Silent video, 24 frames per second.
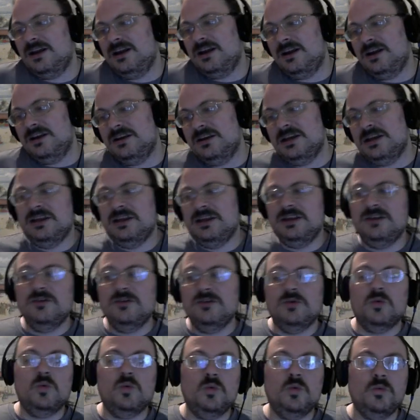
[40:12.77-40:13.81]

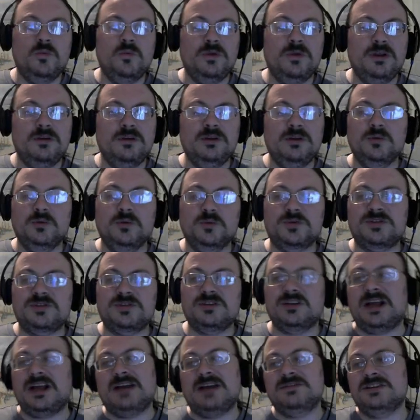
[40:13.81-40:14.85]
you
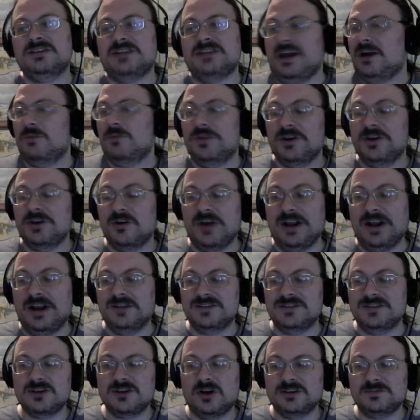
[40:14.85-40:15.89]
still have to take them with a grain of
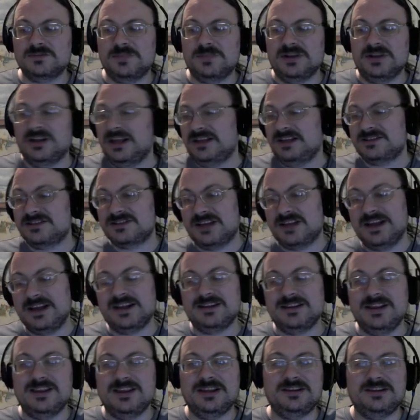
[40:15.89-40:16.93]
salt, but less
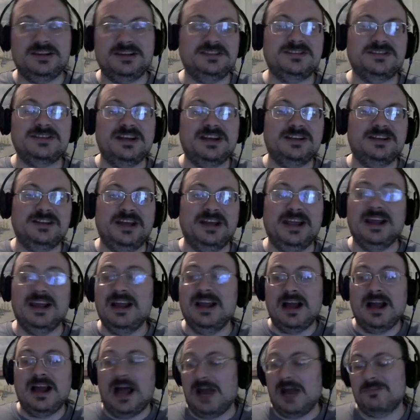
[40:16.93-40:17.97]
likely than, let's say, like
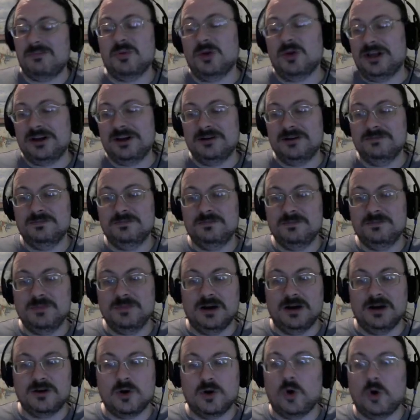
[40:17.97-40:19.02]
I pull out
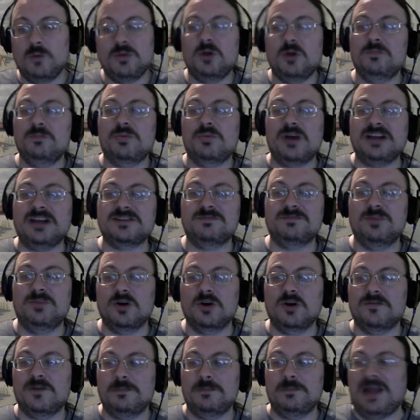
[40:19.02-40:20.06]
a Kobold Press
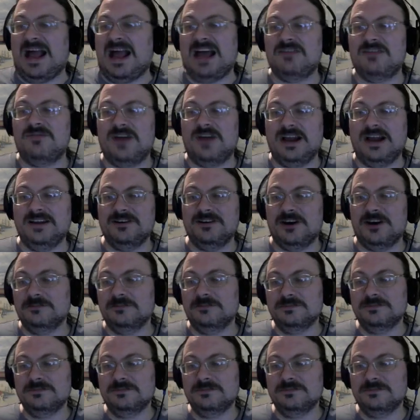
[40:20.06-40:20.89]
book for Pathfinder.